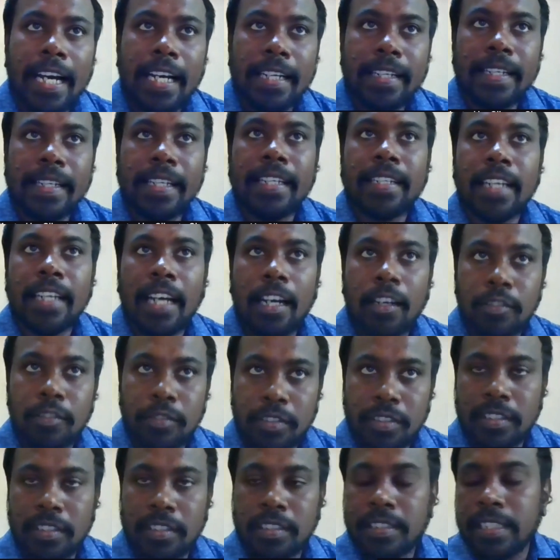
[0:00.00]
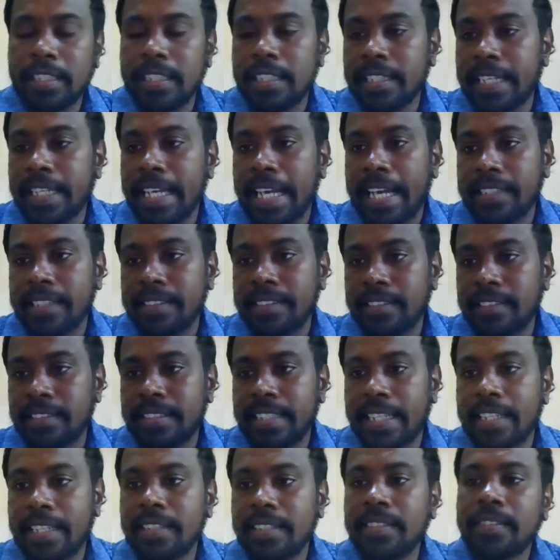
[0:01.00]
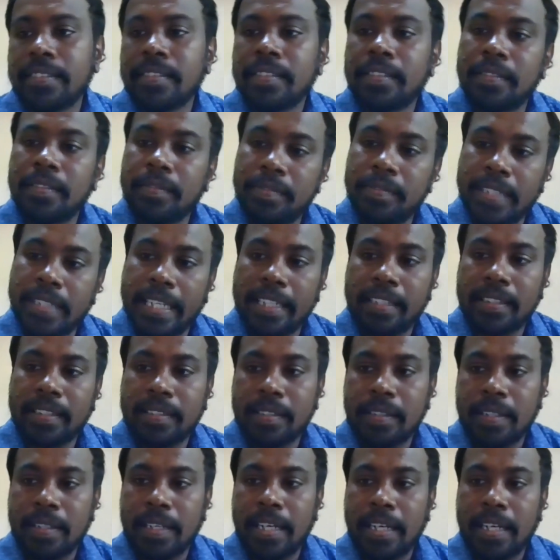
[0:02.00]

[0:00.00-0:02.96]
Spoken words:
greenhouse gases, and that